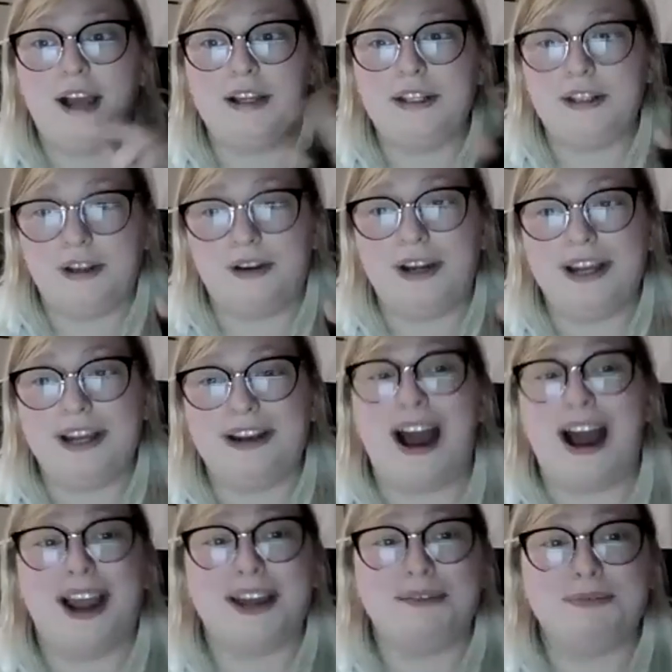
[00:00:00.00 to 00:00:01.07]
You know what?
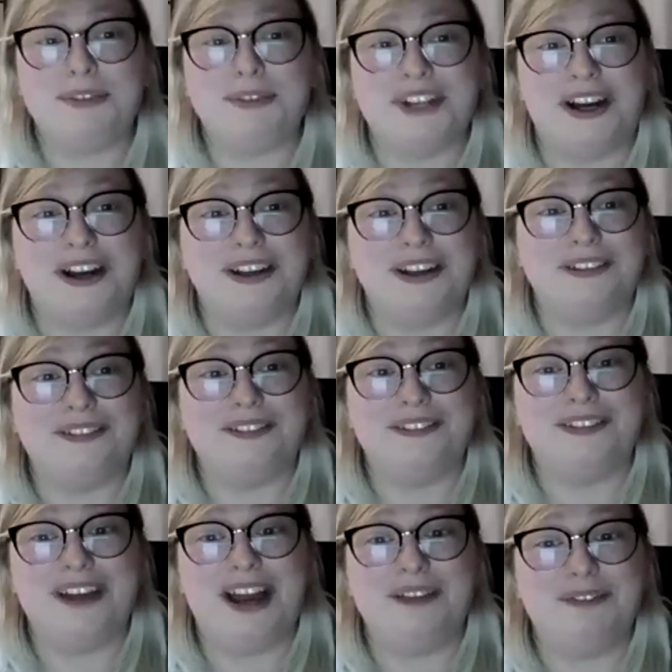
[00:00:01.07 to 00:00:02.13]
I'm done.
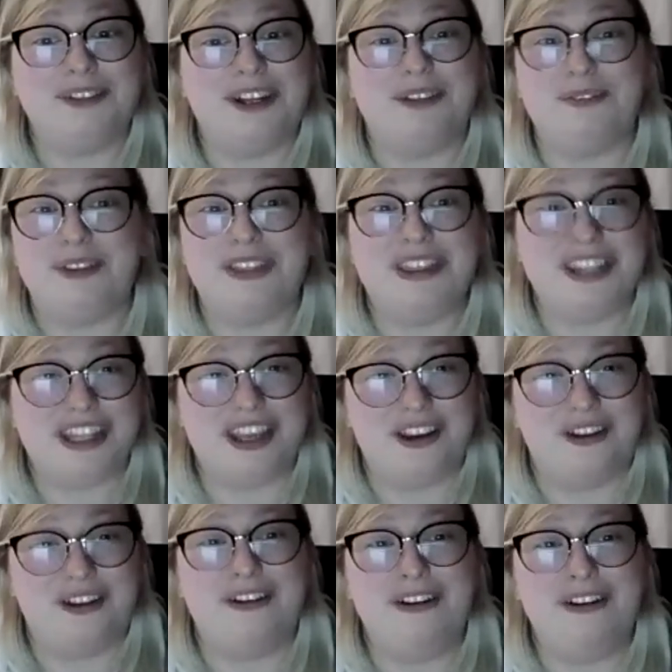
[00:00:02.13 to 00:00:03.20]
I'm done with
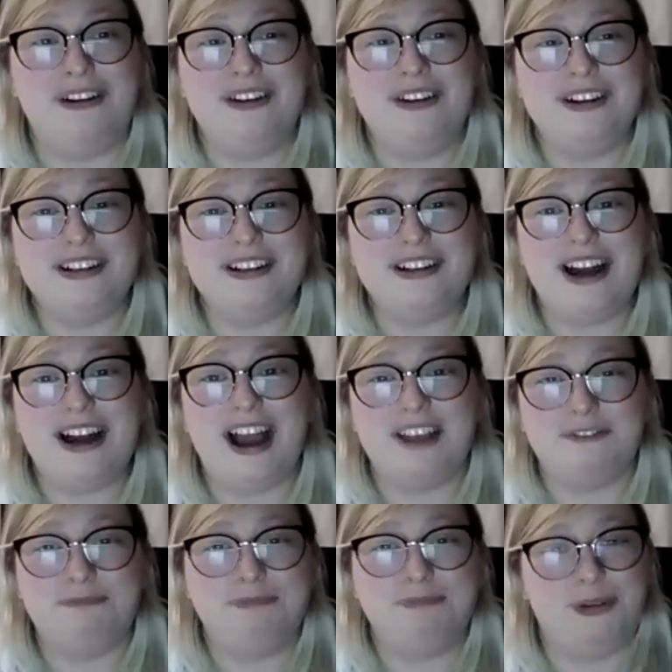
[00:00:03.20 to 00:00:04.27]
you.
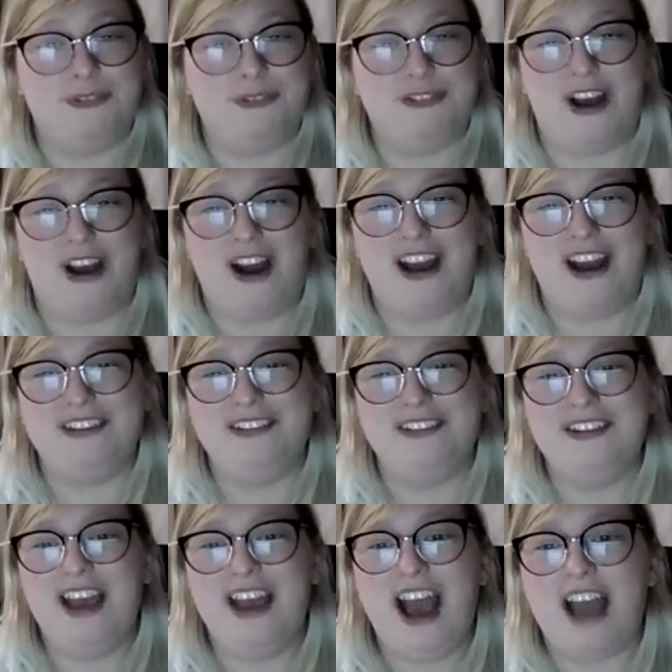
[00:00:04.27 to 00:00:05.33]
I've moved on.
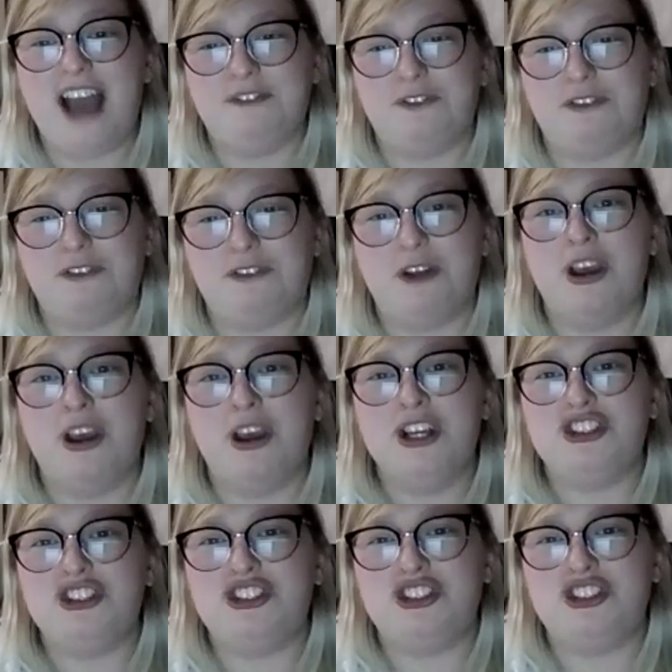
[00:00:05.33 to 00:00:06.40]
I've grown
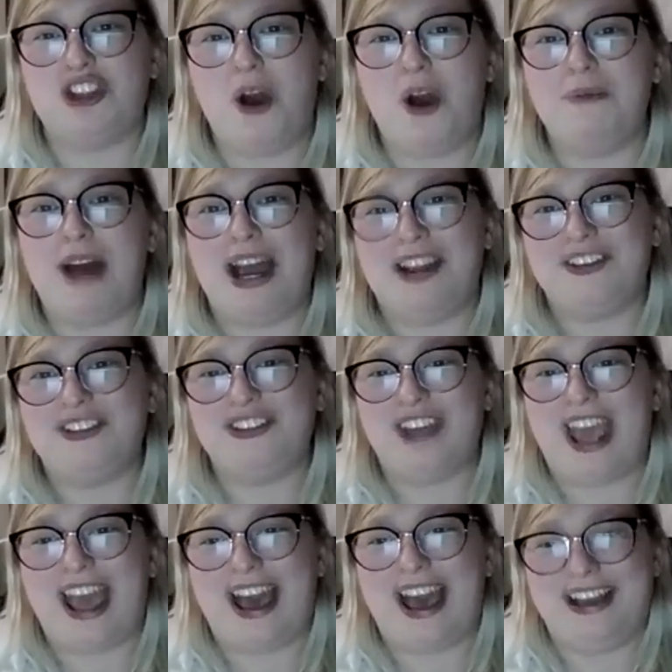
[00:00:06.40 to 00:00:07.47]
so much,
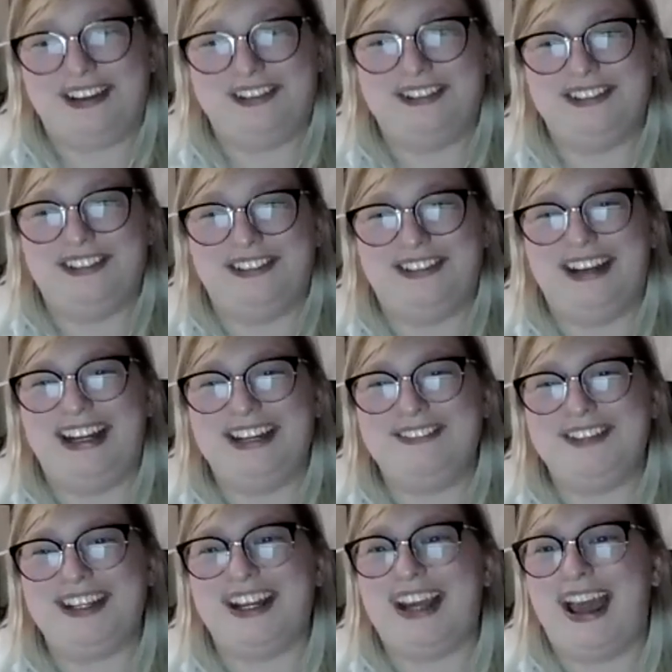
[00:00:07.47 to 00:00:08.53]
and you're not
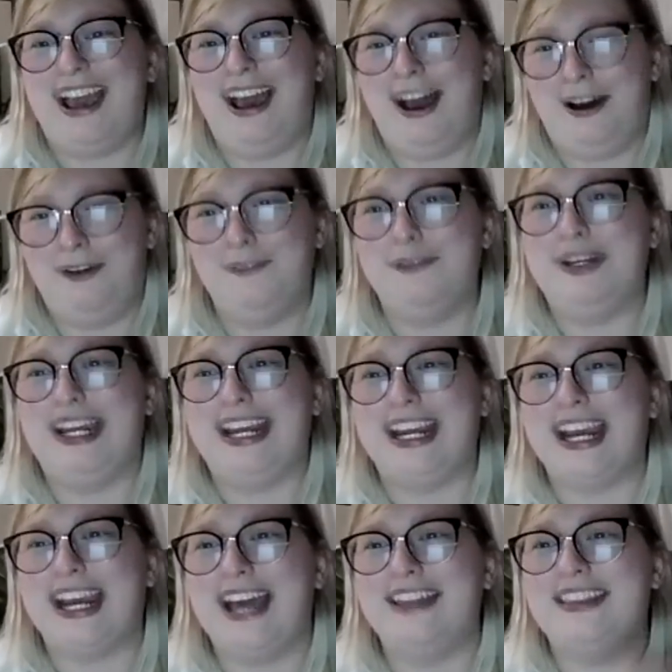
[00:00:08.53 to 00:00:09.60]
even gonna help
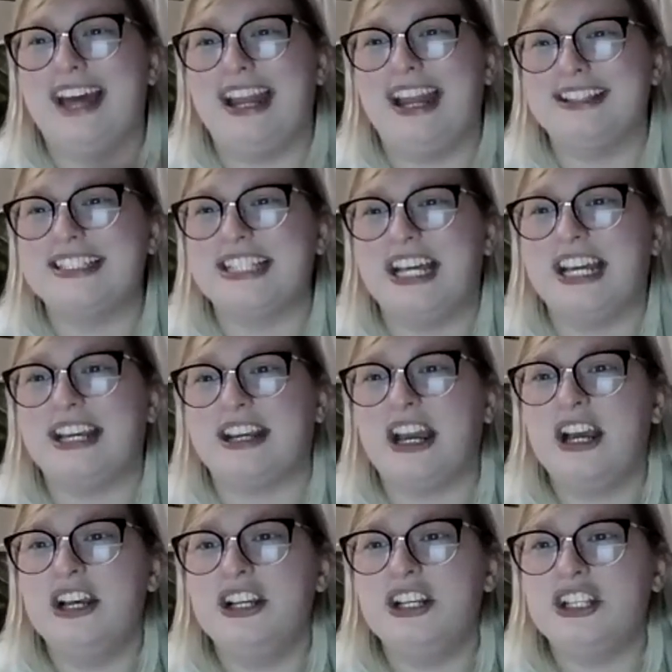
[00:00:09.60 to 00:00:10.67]
me. And that is, like,
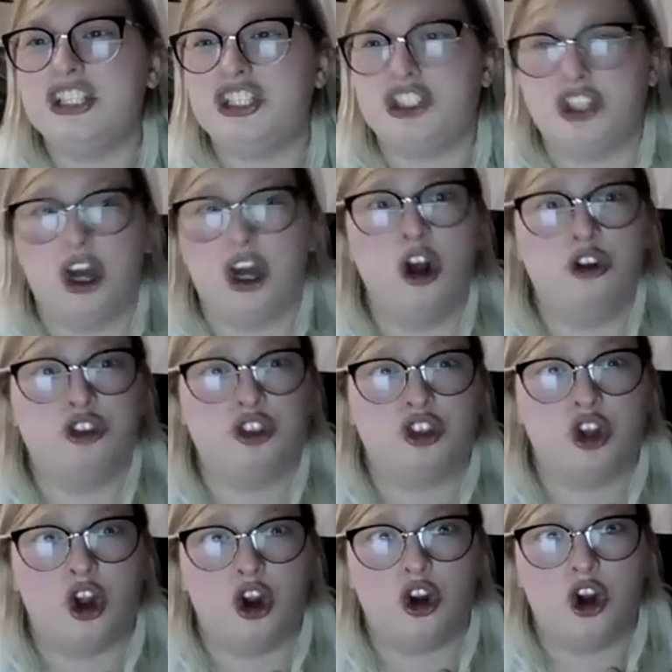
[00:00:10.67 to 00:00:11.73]
so
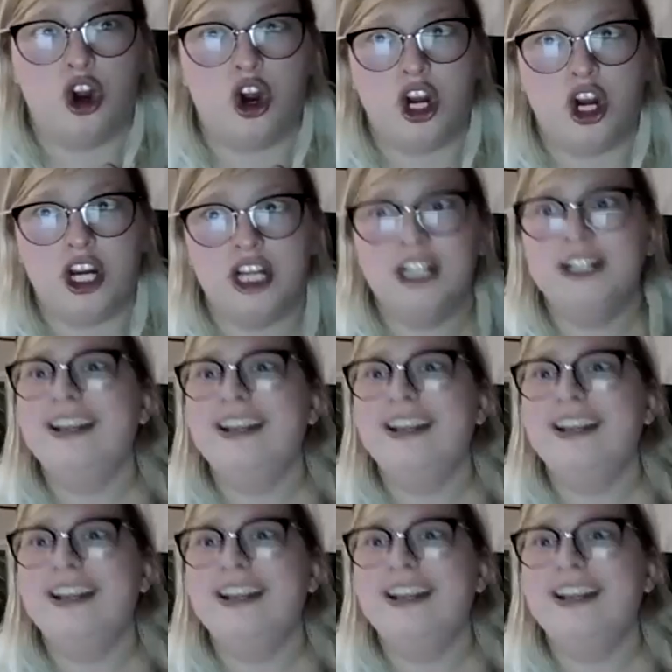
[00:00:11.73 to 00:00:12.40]
shitty.